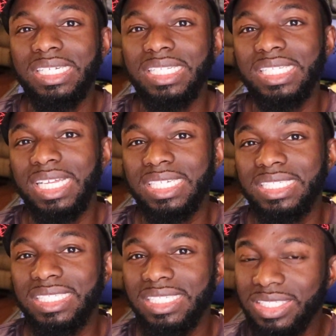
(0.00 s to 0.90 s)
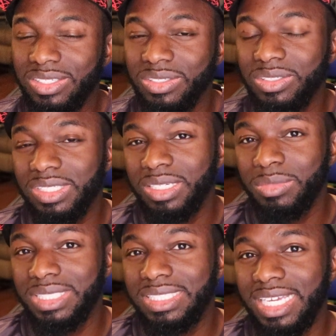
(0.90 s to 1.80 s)
it looks like his sister is going
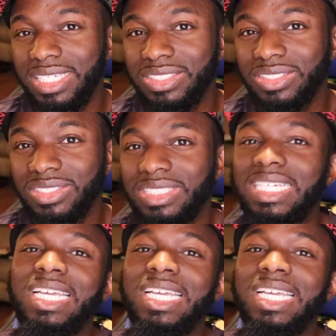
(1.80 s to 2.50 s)
to be in danger,